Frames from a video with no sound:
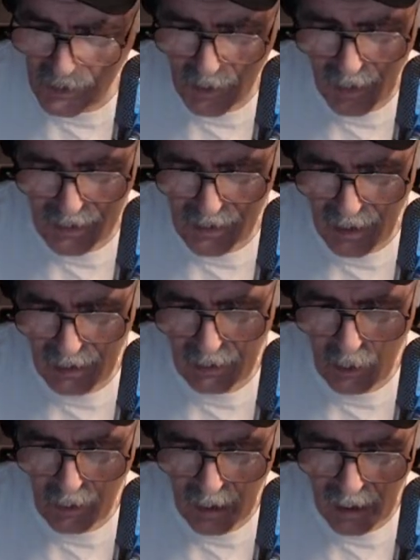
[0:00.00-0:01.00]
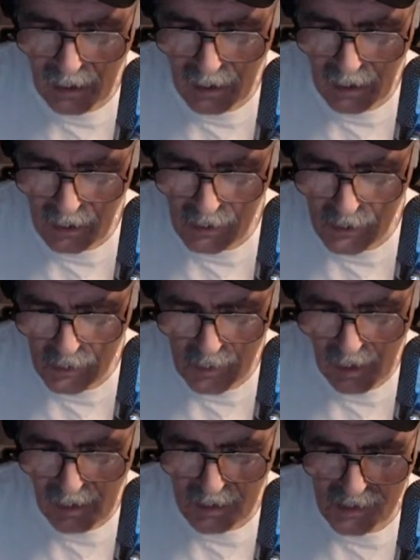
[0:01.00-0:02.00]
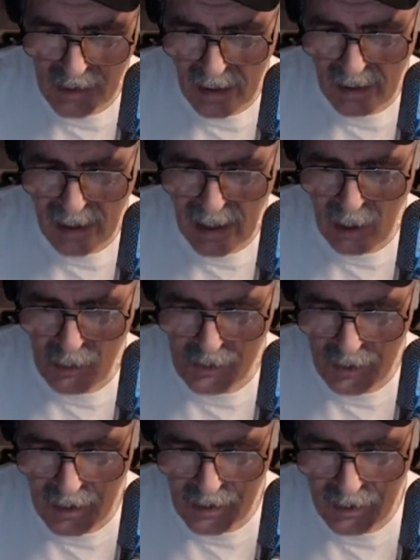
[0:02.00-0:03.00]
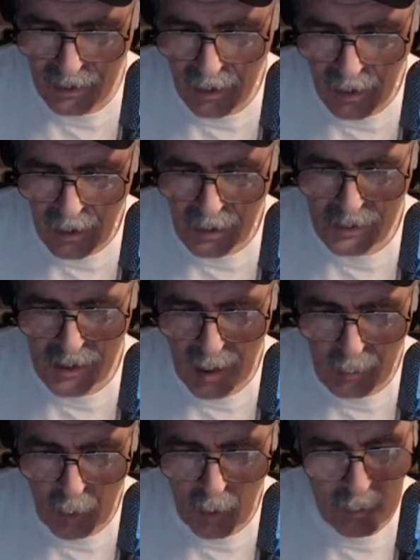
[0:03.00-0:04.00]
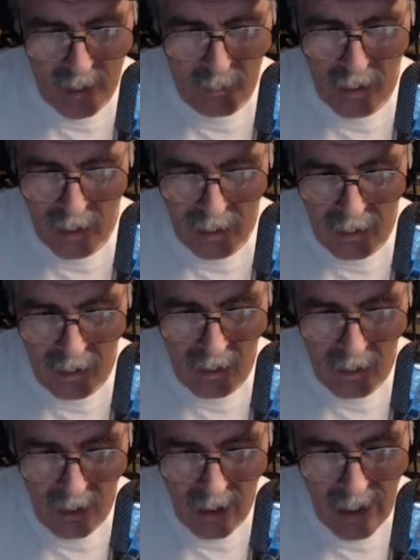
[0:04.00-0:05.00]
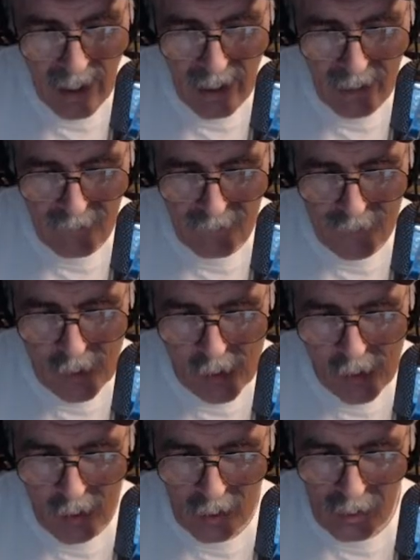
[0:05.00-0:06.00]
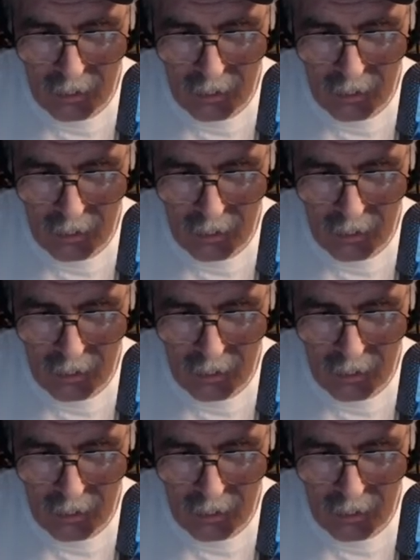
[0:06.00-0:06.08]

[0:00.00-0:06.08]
your antenna located? And he goes, it's all on the side of the house, and it's a J-pole made by Ed Fong.